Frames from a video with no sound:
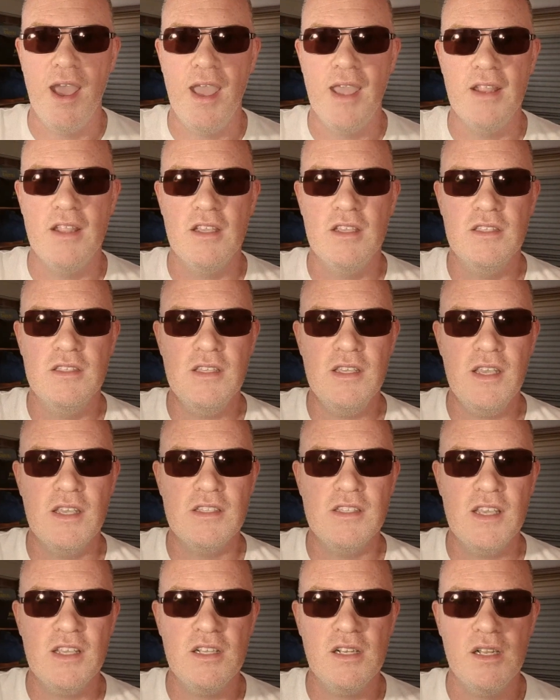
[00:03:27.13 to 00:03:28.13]
And you can see
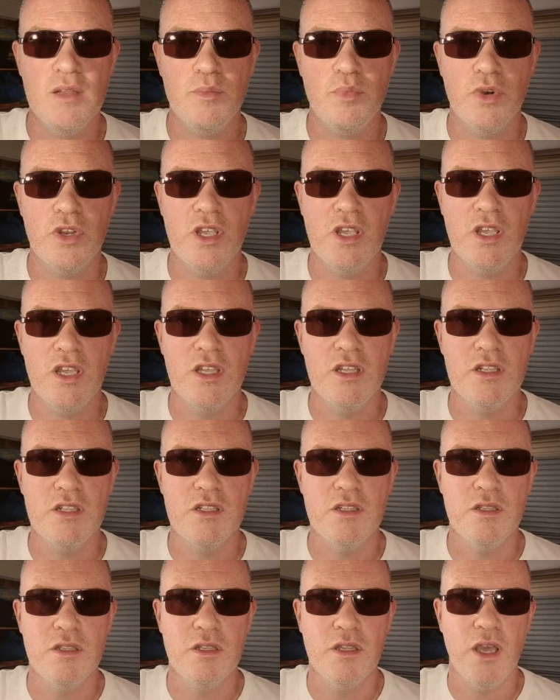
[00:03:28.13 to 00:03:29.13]
it's actually bringing
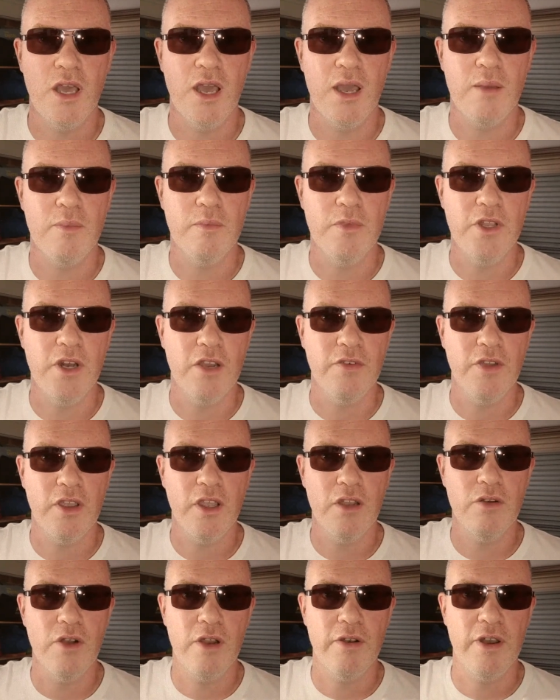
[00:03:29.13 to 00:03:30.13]
in, you know, if I
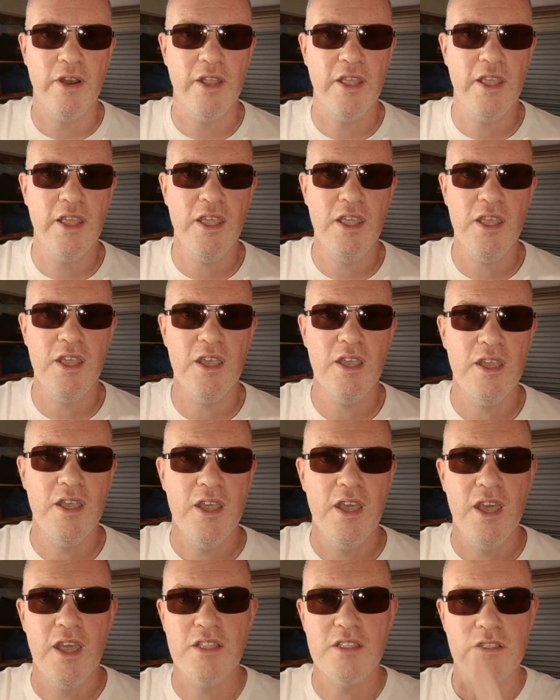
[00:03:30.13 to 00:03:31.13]
go right around here,
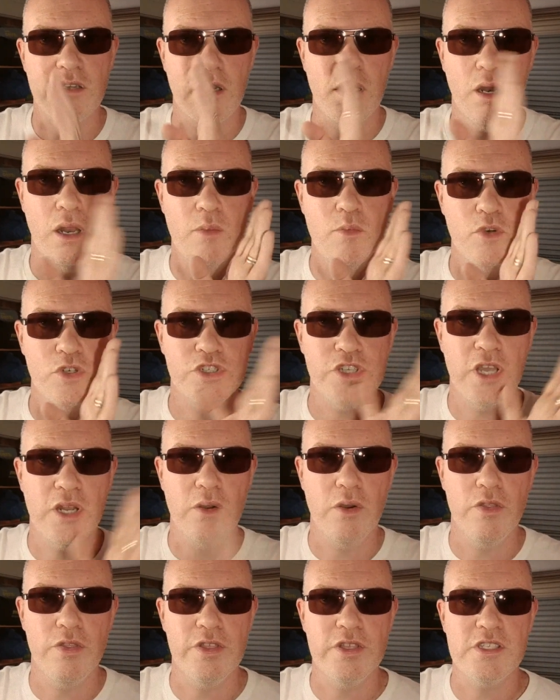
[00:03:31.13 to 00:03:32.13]
it's got a lot more
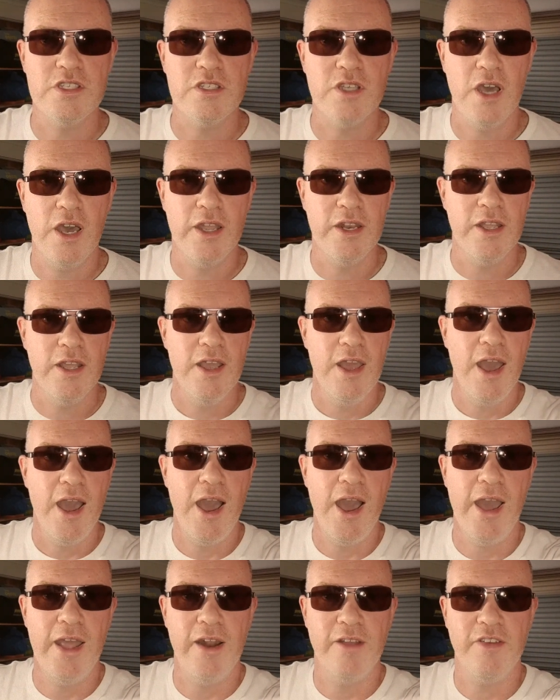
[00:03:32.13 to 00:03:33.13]
shadow on this side.
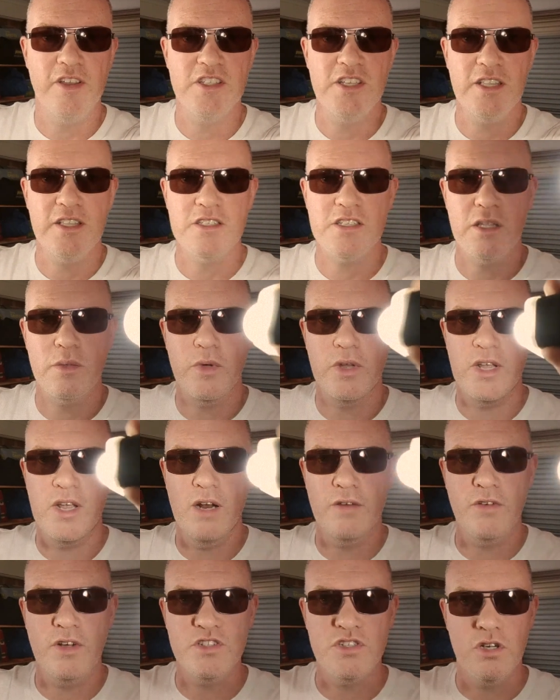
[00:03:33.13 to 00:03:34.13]
And I can take this other one
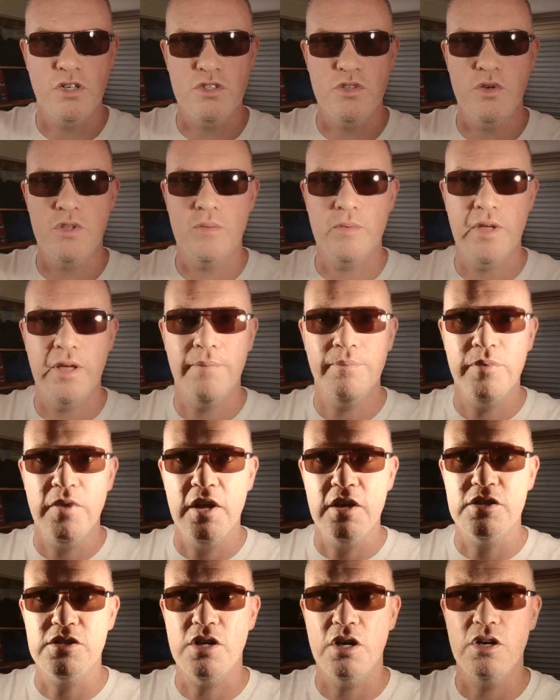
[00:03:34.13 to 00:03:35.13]
here, I've actually got two of them here.
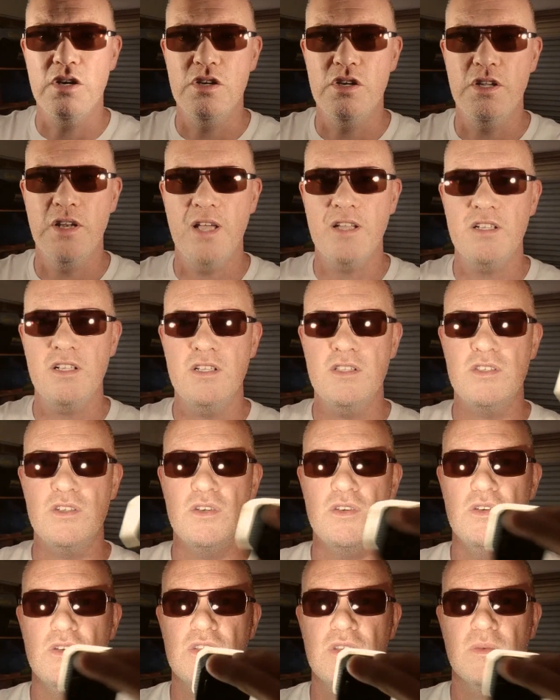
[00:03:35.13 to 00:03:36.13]
So you can actually
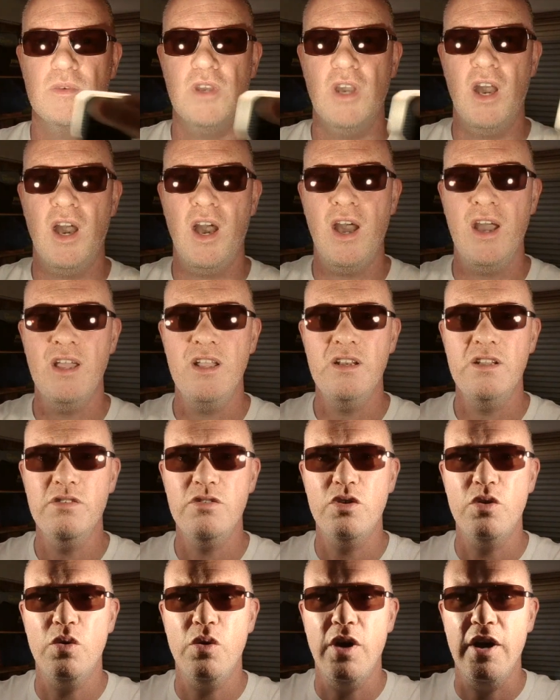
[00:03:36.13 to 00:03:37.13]
do some kind
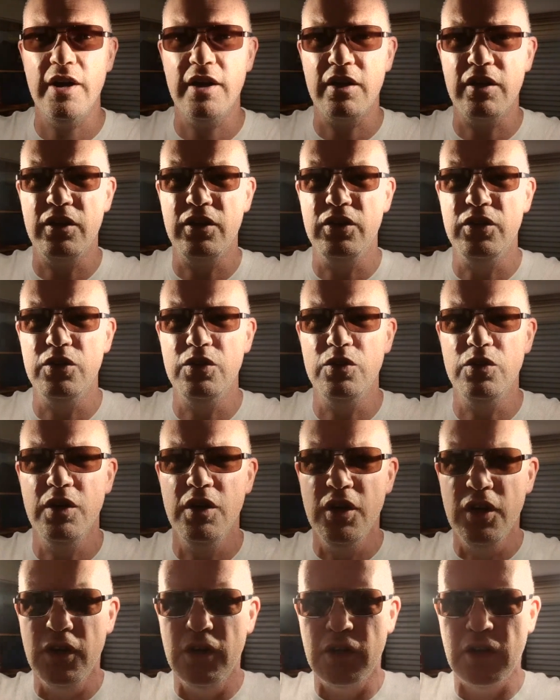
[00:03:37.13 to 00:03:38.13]
of quite cool
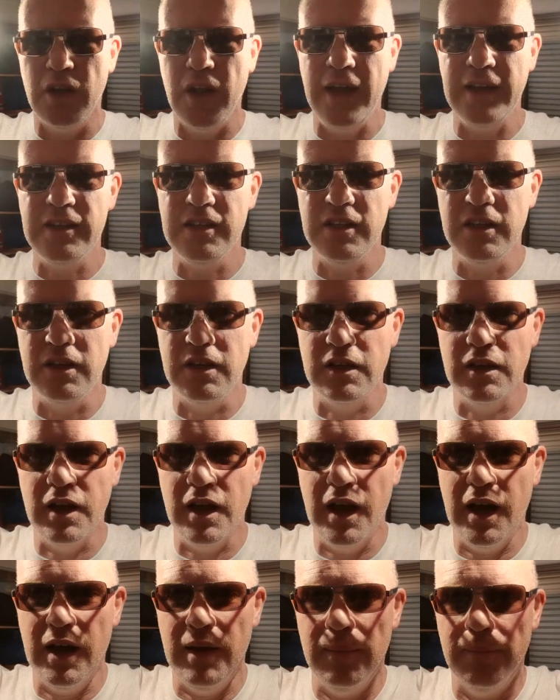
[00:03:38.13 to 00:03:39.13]
lighting
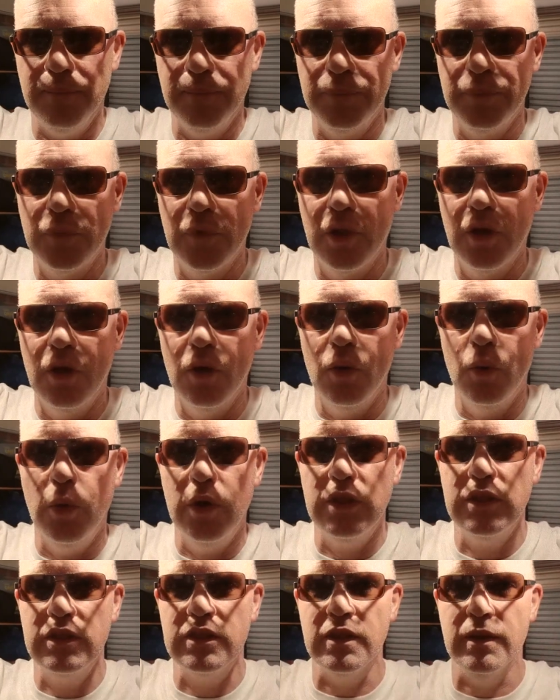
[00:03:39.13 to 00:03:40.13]

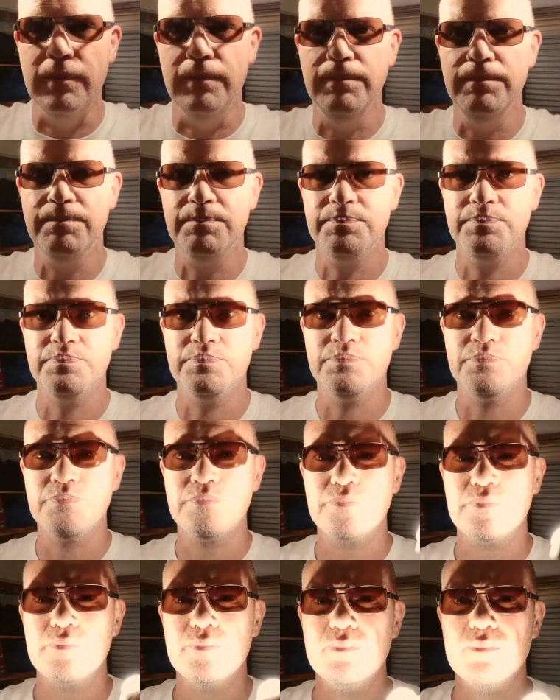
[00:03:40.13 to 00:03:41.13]
with them.
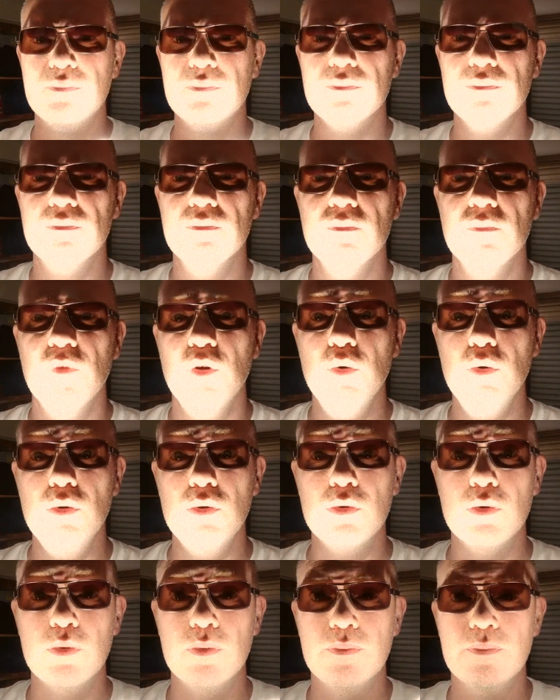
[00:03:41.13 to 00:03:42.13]

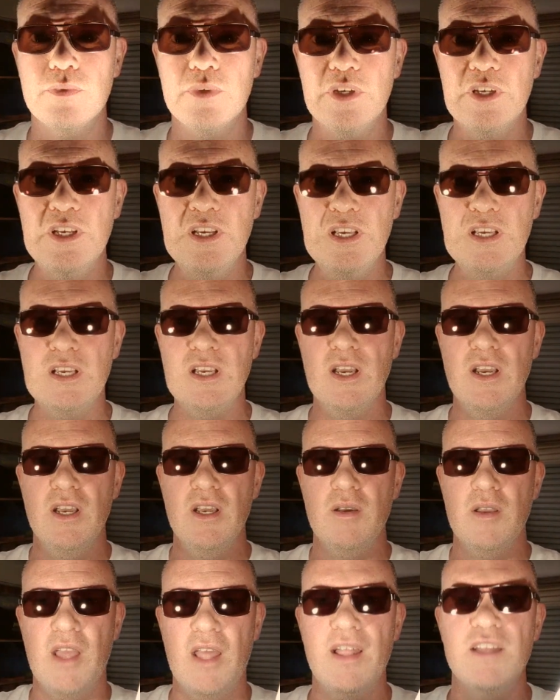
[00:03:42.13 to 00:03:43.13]
Ooh.
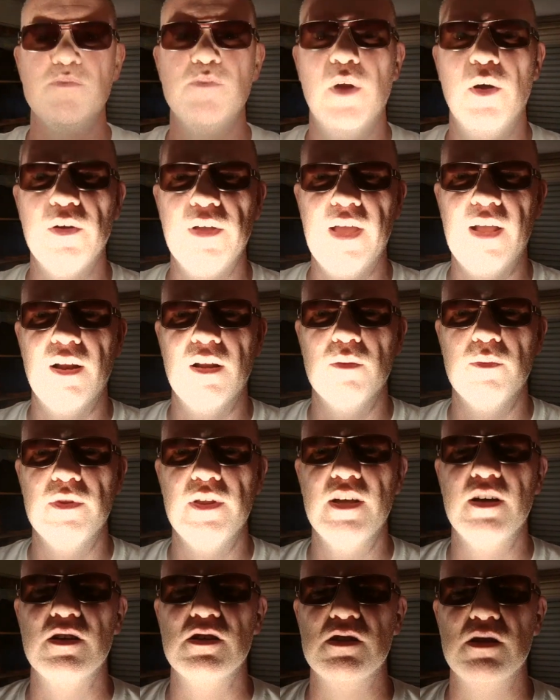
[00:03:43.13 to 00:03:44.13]
Yeah, that's blowing out a little bit
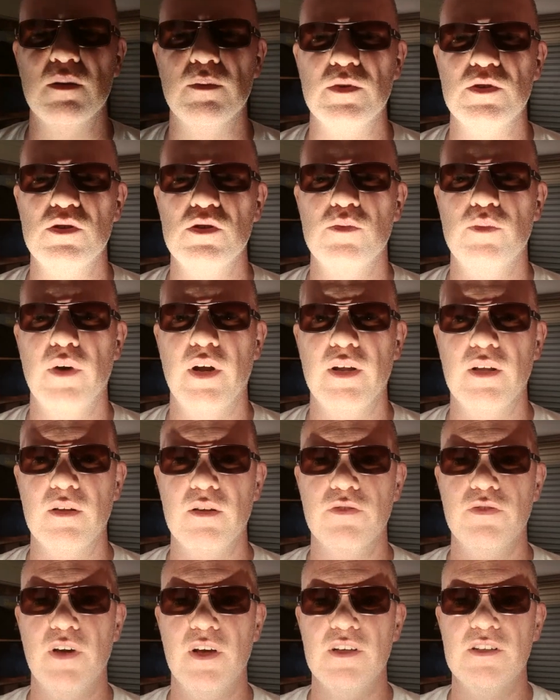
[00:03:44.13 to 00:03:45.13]
there because it's a little bit too bright in
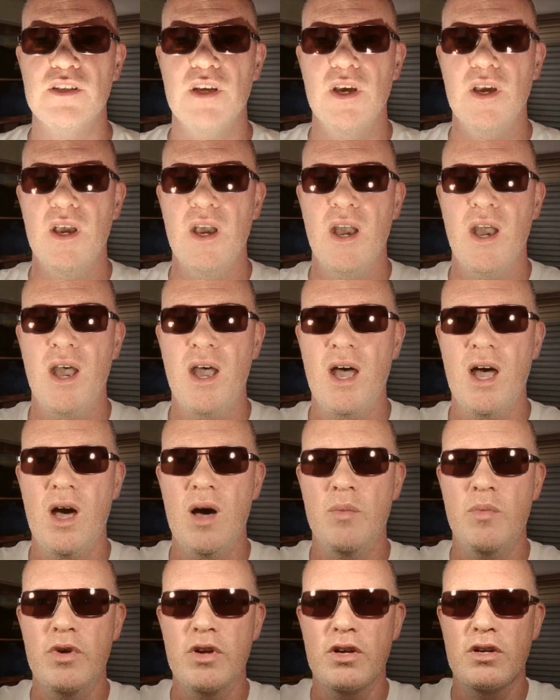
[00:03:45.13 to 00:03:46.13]
your face,
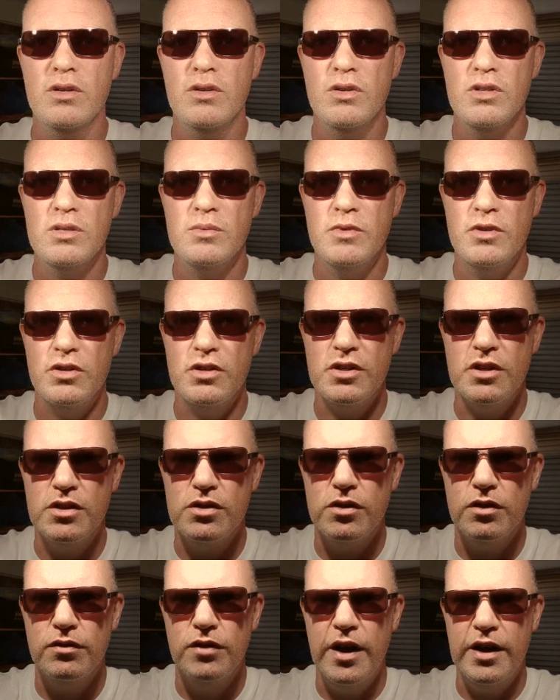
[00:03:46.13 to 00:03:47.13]
but you can do some interesting
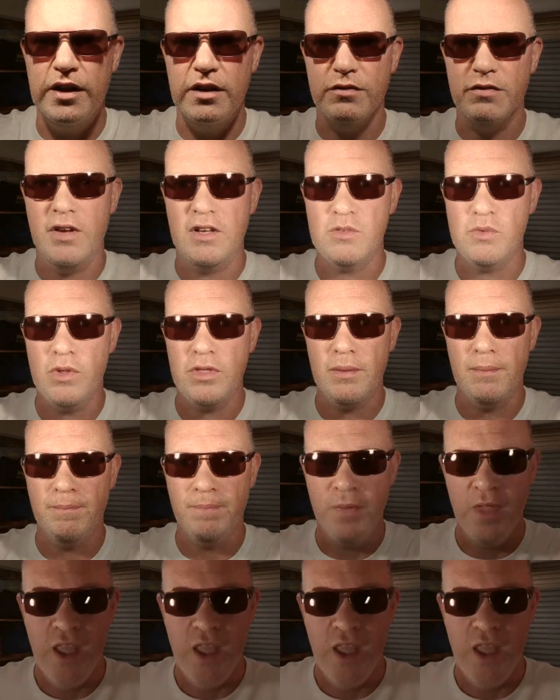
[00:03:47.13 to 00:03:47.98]
sort of lighting effects with them.